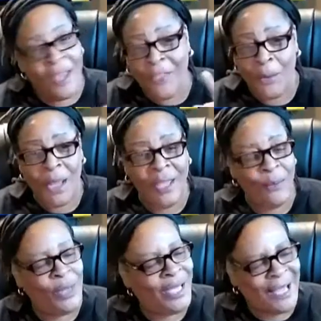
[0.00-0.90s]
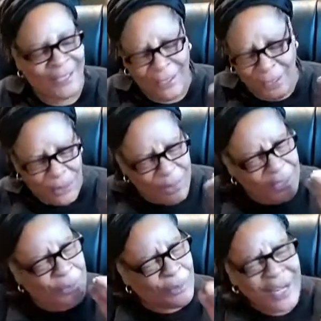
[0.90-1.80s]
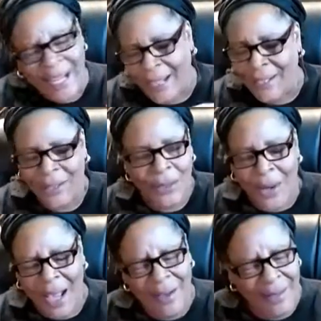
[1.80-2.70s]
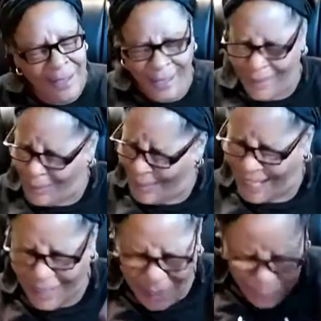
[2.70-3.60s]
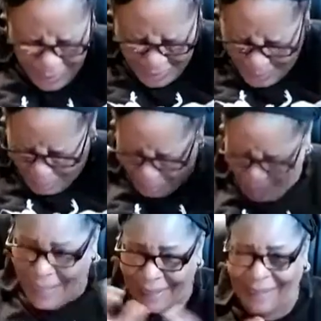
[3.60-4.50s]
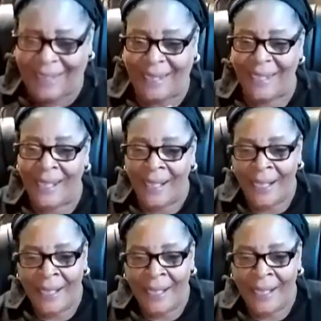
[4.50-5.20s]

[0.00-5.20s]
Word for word: Another way. We got to do it grand. You know how it is. We got to do it the best.